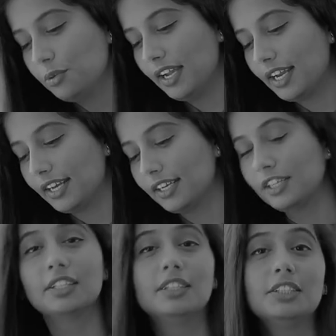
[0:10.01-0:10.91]
do I get an
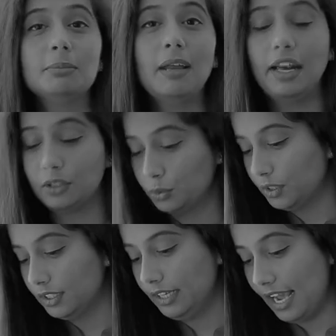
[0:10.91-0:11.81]
internship at
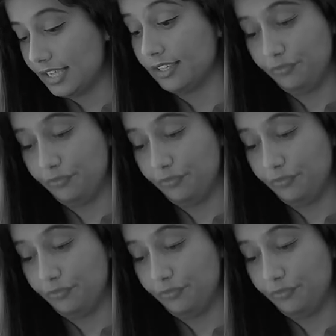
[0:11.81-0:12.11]
Google as a